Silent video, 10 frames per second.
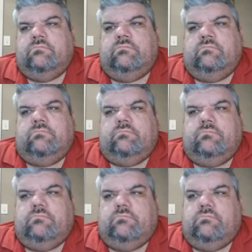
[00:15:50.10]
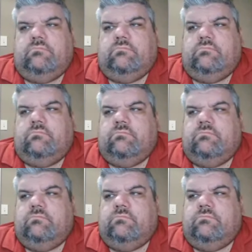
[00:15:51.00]

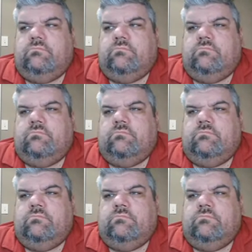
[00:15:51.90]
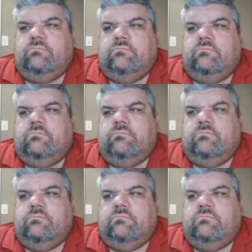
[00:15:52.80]

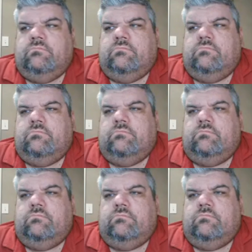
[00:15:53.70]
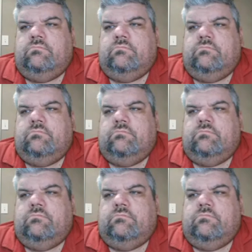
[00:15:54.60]

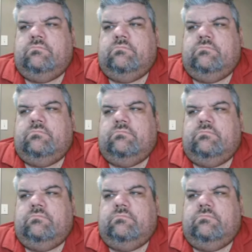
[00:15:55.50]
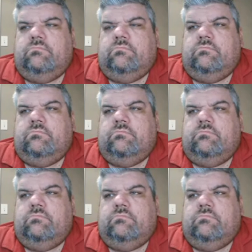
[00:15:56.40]

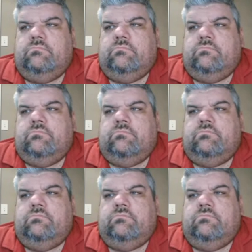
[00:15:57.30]
This person isn't speaking.